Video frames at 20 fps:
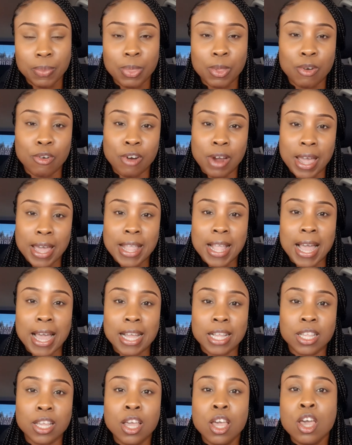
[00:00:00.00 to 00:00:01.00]
right?
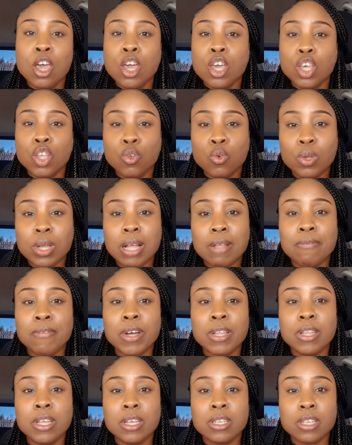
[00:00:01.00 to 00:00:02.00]
And you know that
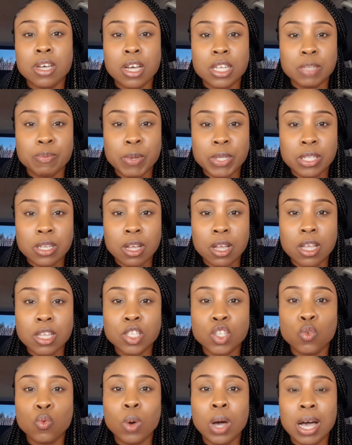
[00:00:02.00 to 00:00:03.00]
for these
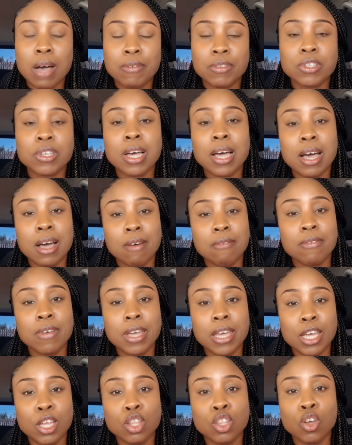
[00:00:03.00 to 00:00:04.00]
hospitals, you have to have
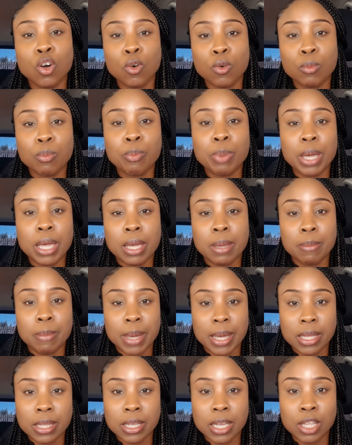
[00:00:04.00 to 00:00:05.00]
a down
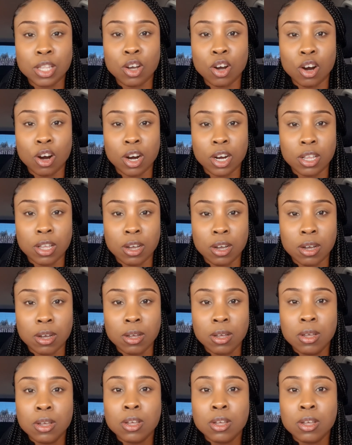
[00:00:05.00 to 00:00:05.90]
payment in order